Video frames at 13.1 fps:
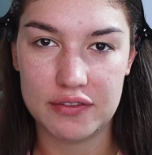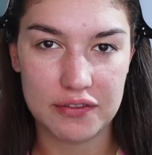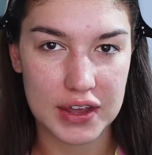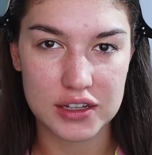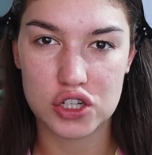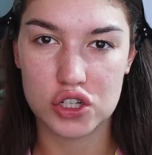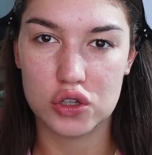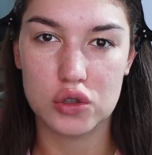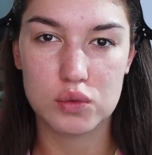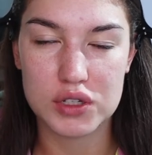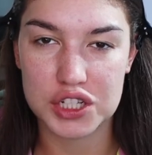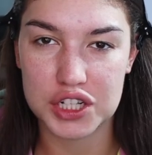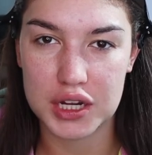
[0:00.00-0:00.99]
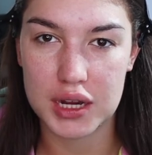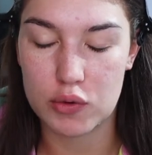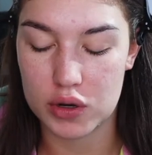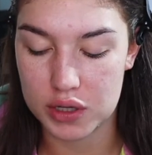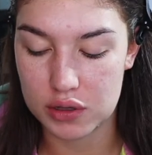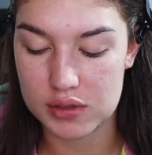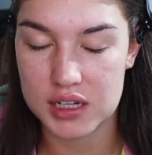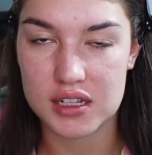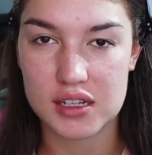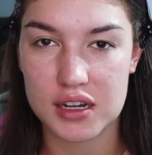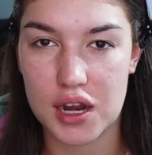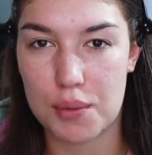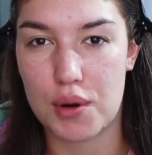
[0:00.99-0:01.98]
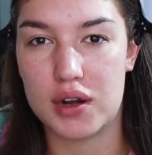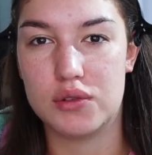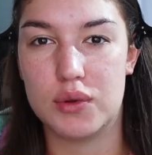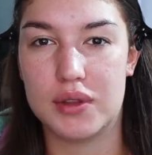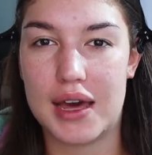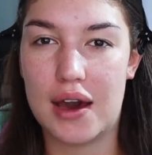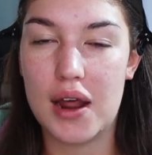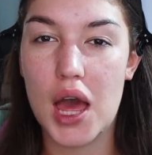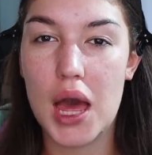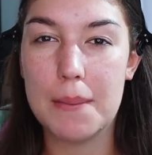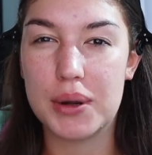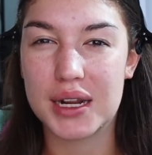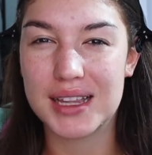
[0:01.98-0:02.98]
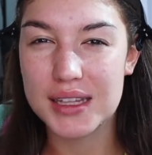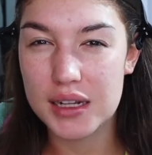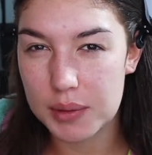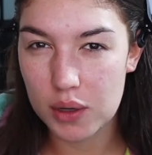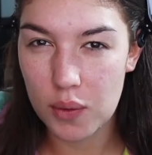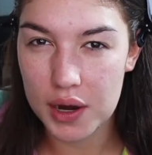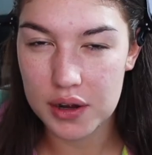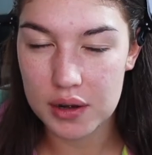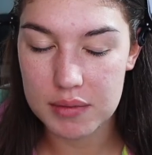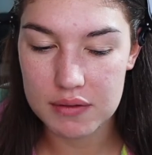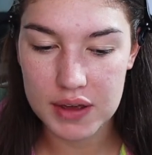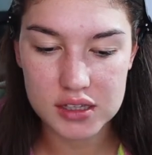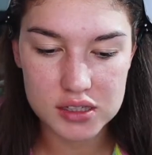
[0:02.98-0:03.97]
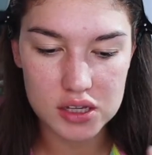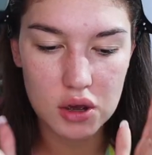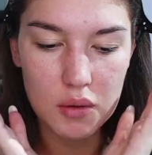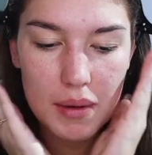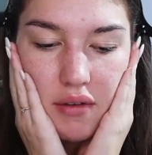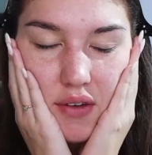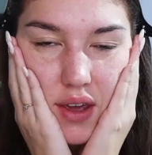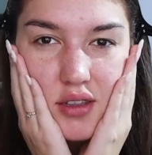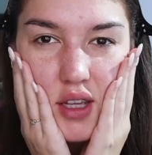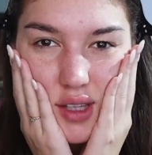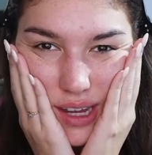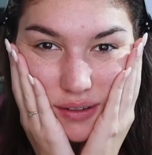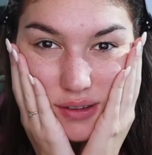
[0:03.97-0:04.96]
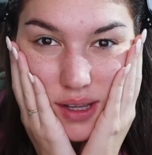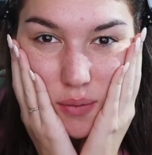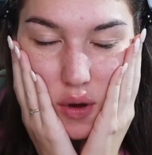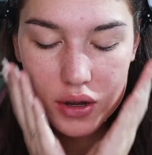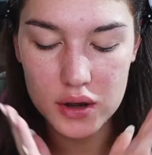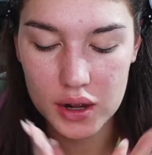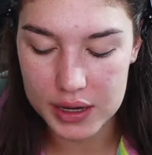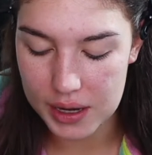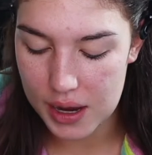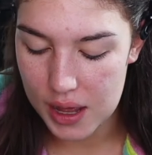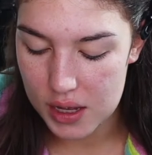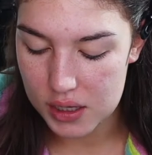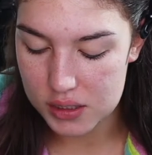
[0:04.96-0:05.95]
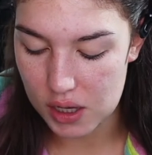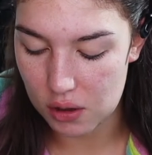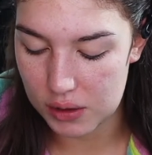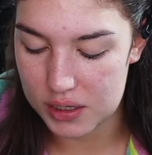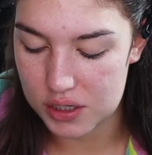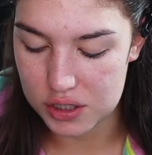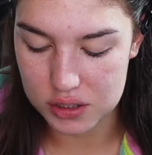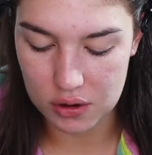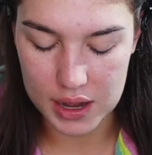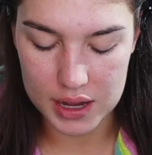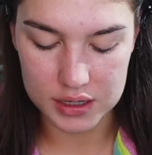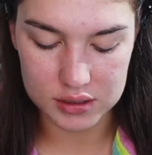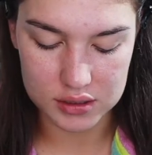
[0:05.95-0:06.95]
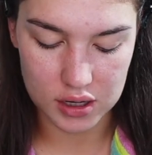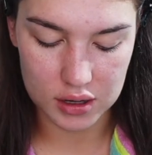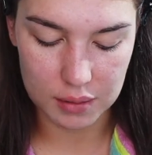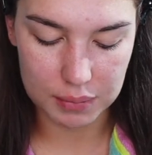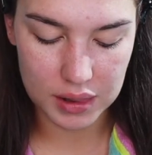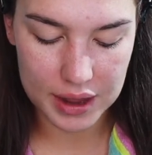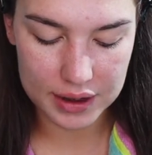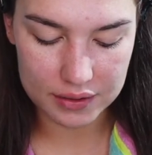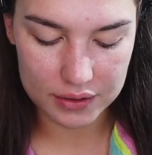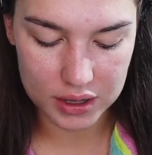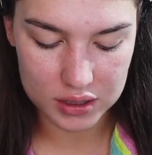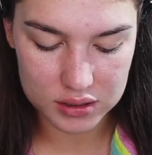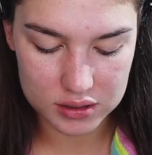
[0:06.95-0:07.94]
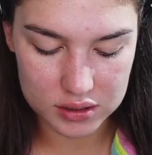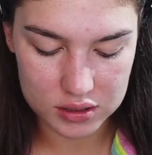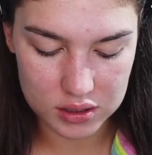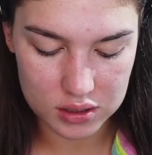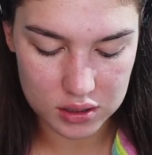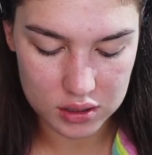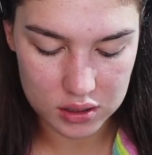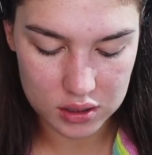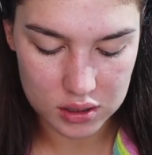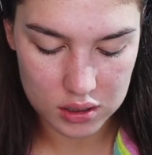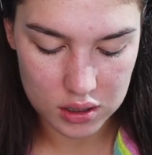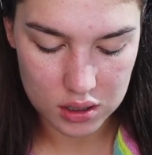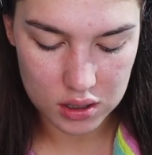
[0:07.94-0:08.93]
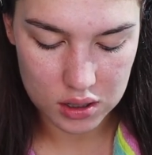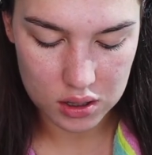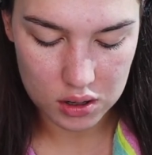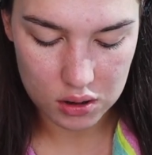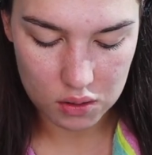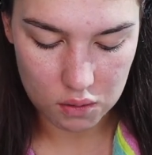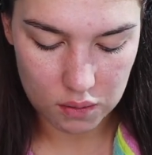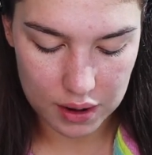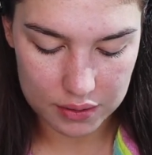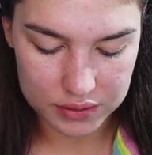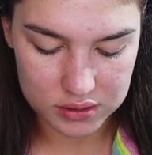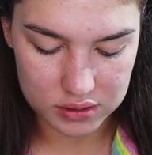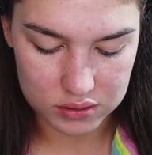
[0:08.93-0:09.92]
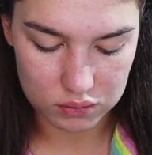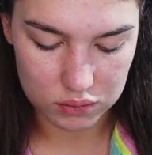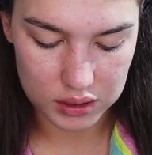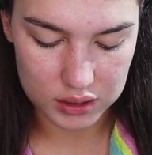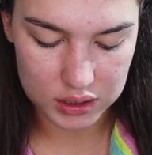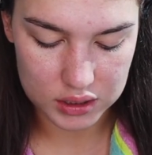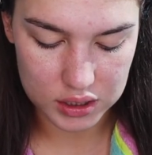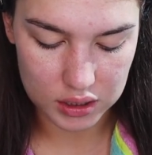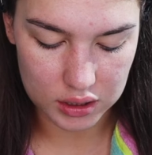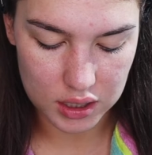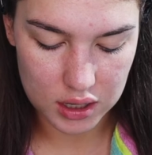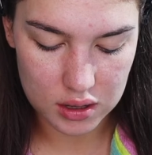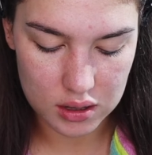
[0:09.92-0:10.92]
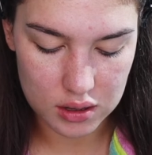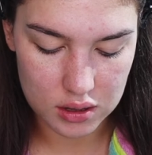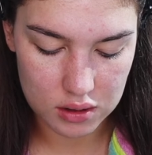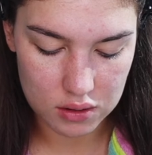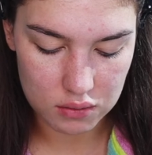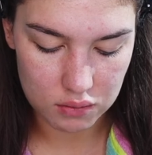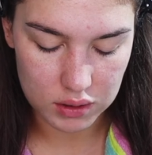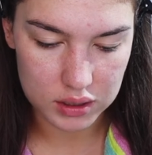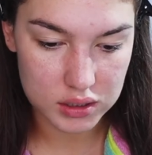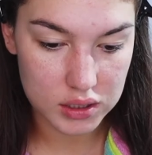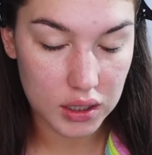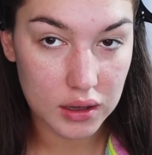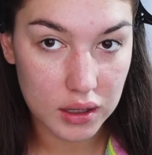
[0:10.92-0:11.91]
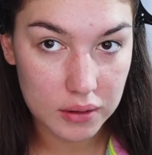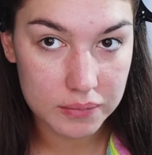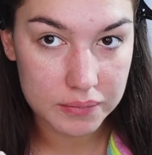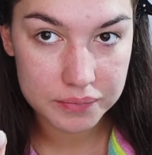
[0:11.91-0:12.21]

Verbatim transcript: facial regime or use any skincare product without putting a little bit of water on my face, so my face does have some water on it. So let's just go ahead and start applying this. Wow, this is really jelly, really jelly.